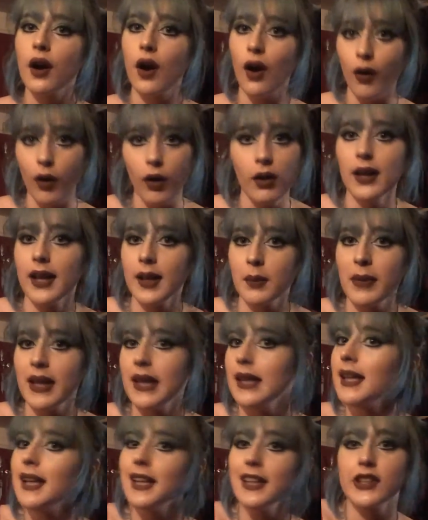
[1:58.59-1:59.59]
calling me
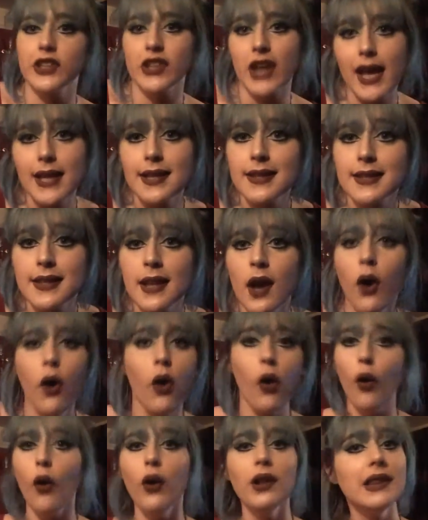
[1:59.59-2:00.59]
Little Jess
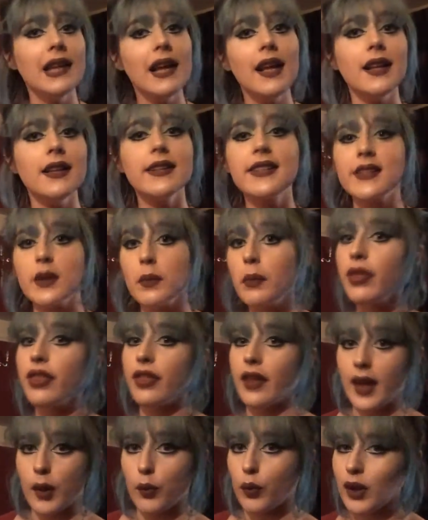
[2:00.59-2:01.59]
or Little
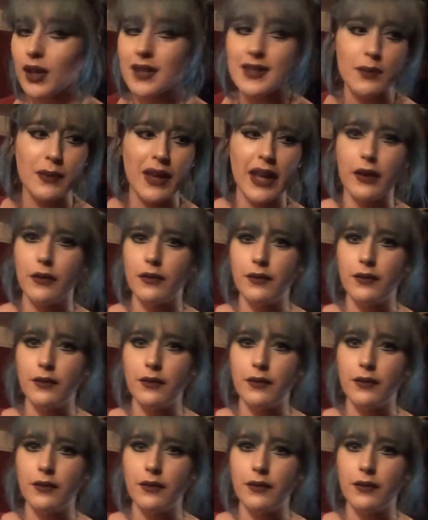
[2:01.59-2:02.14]
something because I'm like